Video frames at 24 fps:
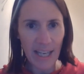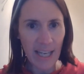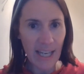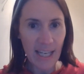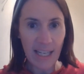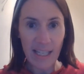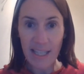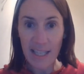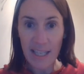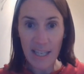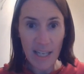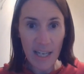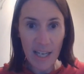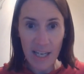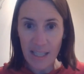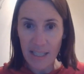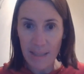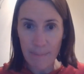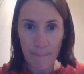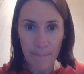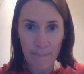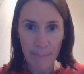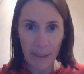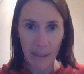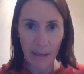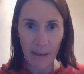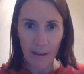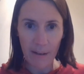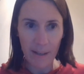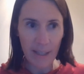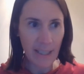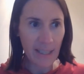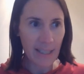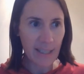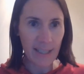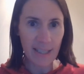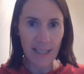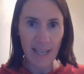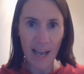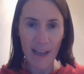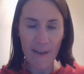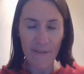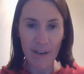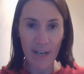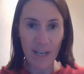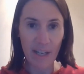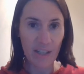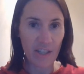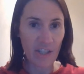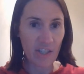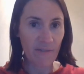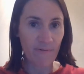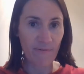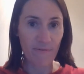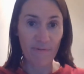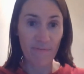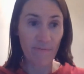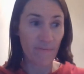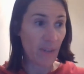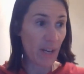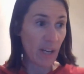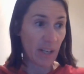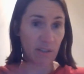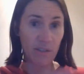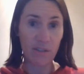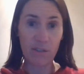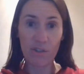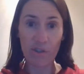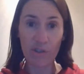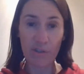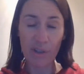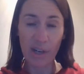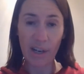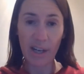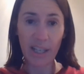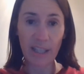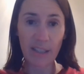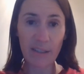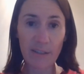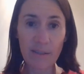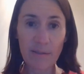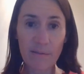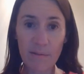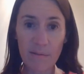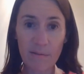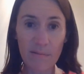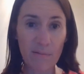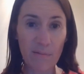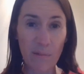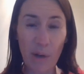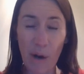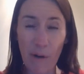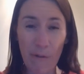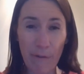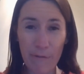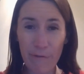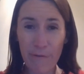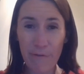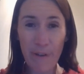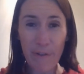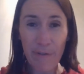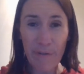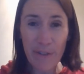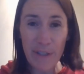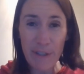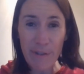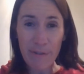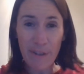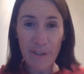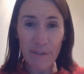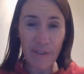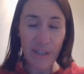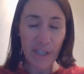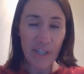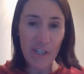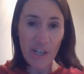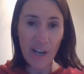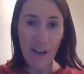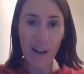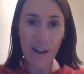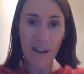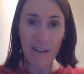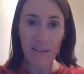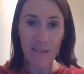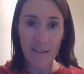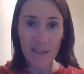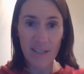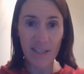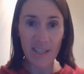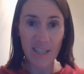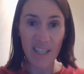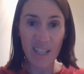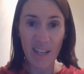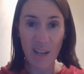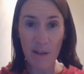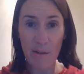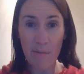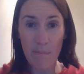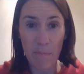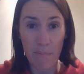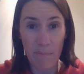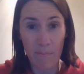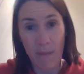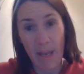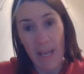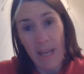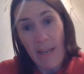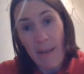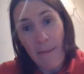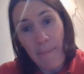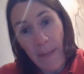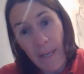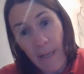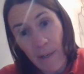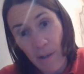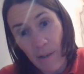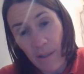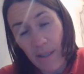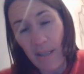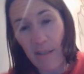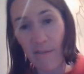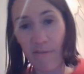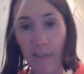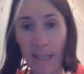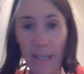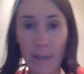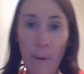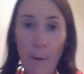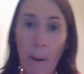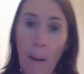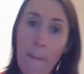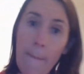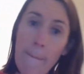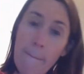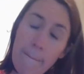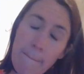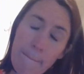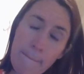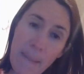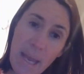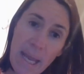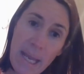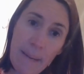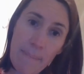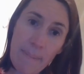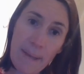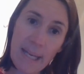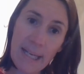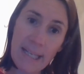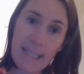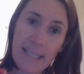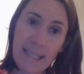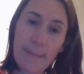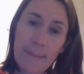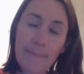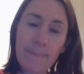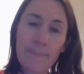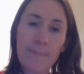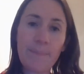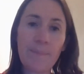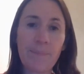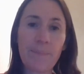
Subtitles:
Is it as blind as having a trial of 50-50 chance? Maybe God is real, maybe isn't.